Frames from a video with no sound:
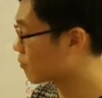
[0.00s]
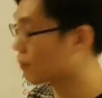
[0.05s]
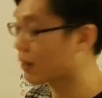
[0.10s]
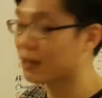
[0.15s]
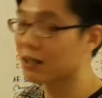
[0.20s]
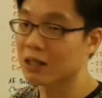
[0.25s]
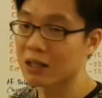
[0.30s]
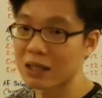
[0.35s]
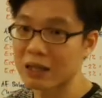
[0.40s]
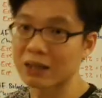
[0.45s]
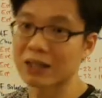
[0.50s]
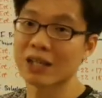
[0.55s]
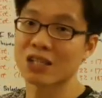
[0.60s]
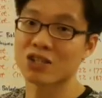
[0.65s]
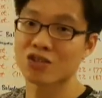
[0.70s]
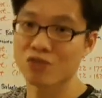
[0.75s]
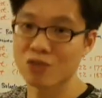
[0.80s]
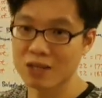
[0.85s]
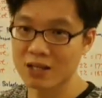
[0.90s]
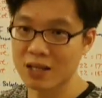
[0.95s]
by the
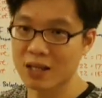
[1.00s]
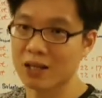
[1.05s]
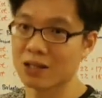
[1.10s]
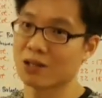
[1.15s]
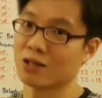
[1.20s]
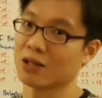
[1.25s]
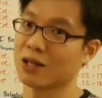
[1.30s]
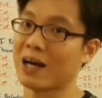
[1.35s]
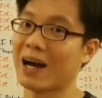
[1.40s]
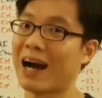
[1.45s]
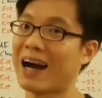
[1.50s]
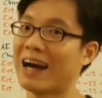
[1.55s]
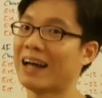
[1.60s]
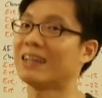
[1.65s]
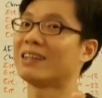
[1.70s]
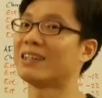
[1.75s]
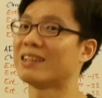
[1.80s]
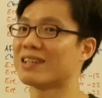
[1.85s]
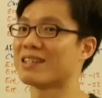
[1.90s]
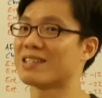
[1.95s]
industry standard, okay,
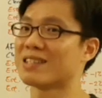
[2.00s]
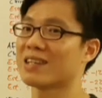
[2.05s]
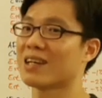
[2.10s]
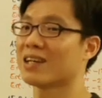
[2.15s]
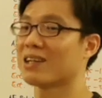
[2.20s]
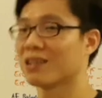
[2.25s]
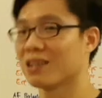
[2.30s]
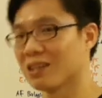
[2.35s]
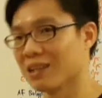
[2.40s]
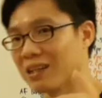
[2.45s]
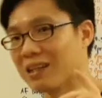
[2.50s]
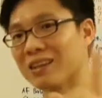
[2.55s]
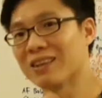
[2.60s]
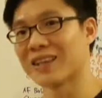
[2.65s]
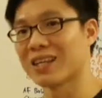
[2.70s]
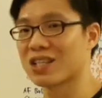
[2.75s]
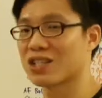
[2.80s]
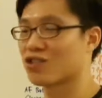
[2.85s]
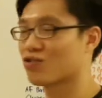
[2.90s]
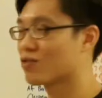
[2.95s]
I didn't set it, the
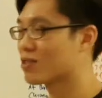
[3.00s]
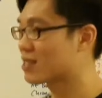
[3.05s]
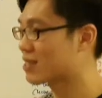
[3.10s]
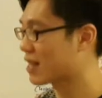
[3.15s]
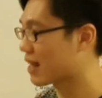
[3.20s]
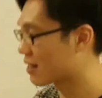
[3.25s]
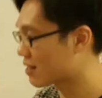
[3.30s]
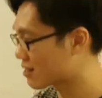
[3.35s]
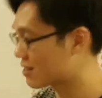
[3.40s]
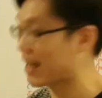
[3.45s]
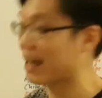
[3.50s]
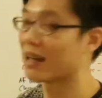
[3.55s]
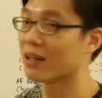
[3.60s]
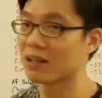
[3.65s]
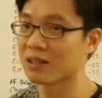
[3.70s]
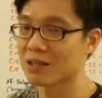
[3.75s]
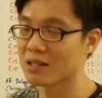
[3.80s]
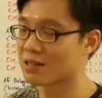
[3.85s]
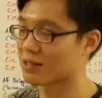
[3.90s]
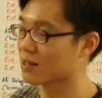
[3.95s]
industry
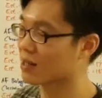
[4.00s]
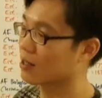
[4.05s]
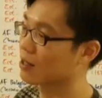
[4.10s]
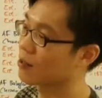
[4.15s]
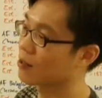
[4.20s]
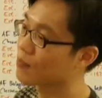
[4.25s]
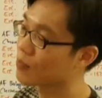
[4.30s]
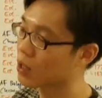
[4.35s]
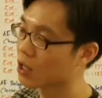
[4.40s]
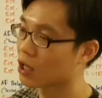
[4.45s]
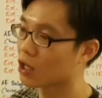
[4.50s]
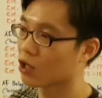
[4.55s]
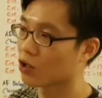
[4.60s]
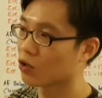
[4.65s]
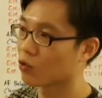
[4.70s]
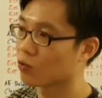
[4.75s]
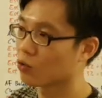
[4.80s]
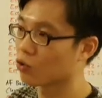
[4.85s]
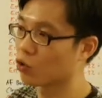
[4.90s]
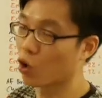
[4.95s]
standard is that
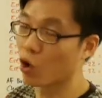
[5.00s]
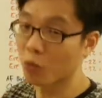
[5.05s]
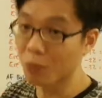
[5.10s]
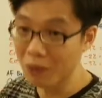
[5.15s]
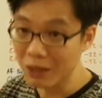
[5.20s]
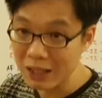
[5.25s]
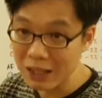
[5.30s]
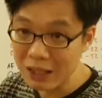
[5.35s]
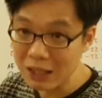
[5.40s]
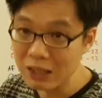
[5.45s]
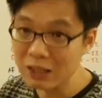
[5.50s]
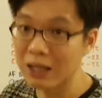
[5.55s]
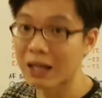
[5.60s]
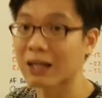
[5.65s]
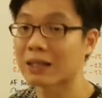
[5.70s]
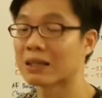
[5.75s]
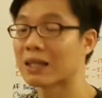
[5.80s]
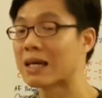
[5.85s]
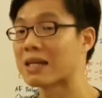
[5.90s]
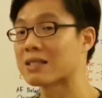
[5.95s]
normally they
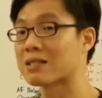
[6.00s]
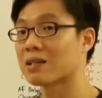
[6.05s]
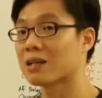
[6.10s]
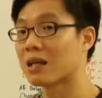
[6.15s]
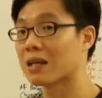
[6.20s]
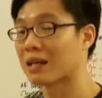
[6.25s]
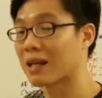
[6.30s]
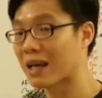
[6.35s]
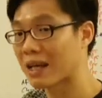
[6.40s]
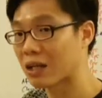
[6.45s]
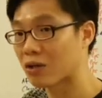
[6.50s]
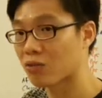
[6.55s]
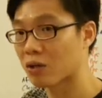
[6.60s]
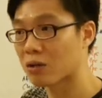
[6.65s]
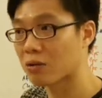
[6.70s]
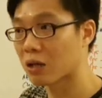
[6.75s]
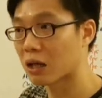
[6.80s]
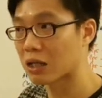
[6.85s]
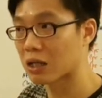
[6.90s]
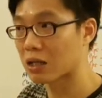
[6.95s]
are tested at 9
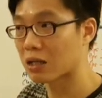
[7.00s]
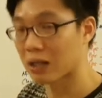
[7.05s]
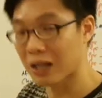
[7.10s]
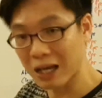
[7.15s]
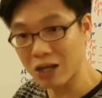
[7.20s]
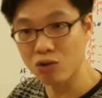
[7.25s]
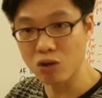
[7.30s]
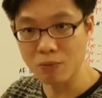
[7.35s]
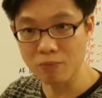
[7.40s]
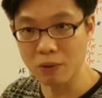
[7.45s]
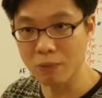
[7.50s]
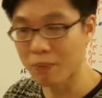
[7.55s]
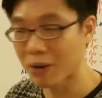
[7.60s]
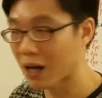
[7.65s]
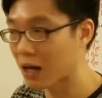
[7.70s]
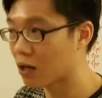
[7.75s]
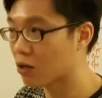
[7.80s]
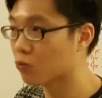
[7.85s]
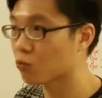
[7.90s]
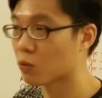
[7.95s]
grain per
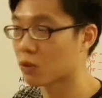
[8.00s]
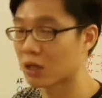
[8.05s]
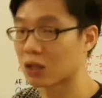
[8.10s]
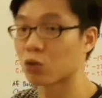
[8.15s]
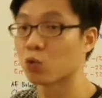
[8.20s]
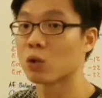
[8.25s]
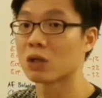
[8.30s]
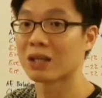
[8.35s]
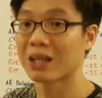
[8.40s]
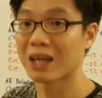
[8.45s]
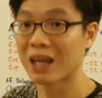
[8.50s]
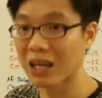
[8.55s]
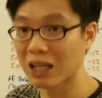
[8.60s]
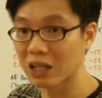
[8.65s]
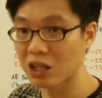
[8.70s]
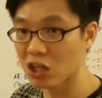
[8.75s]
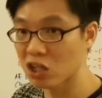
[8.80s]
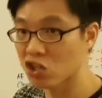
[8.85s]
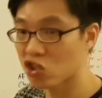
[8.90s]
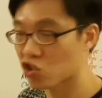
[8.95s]
pound with a
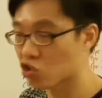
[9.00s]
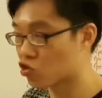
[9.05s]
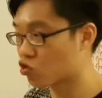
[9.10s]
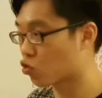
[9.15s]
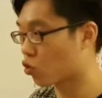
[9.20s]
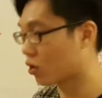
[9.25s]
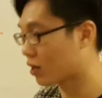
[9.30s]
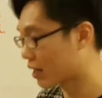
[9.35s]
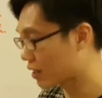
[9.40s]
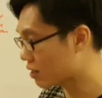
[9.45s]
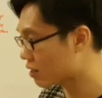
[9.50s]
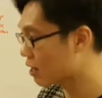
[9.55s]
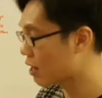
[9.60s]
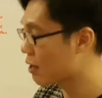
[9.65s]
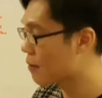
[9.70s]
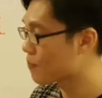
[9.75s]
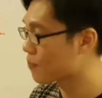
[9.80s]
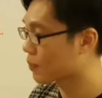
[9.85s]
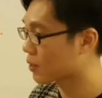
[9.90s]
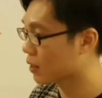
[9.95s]
28 inch draw
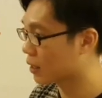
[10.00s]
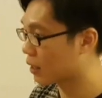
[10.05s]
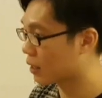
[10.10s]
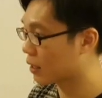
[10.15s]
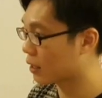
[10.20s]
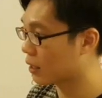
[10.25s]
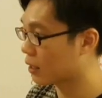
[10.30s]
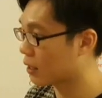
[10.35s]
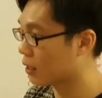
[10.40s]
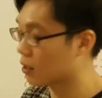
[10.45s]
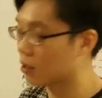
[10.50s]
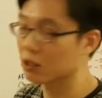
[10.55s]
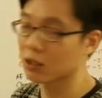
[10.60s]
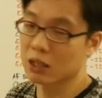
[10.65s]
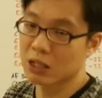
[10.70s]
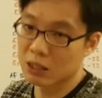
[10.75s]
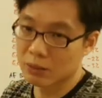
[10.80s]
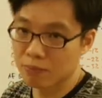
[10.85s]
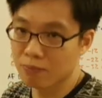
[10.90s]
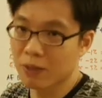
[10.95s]
length.
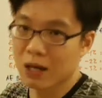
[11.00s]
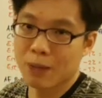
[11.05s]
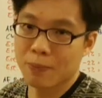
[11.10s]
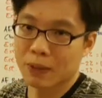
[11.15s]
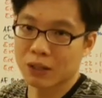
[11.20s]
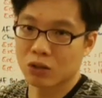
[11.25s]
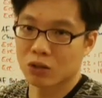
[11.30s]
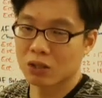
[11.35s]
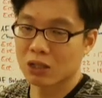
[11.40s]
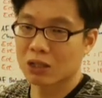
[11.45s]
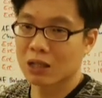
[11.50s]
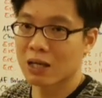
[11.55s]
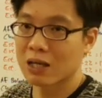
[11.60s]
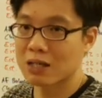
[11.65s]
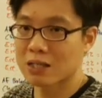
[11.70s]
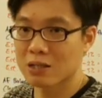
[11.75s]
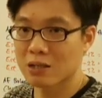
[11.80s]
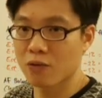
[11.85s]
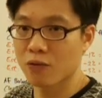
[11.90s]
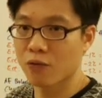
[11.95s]
In my particular
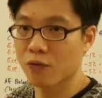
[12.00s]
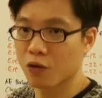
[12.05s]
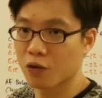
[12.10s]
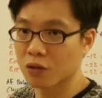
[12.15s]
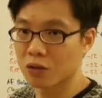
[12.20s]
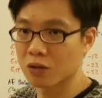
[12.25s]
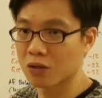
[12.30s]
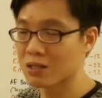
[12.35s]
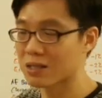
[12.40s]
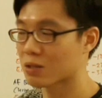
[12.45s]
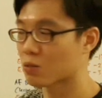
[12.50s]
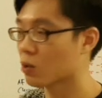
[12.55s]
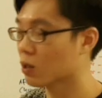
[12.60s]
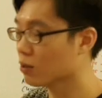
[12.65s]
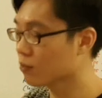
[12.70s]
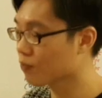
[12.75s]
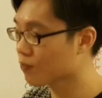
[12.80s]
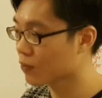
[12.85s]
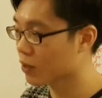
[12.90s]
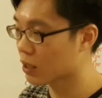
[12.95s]
case, for this
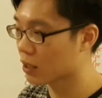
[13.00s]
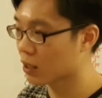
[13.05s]
one,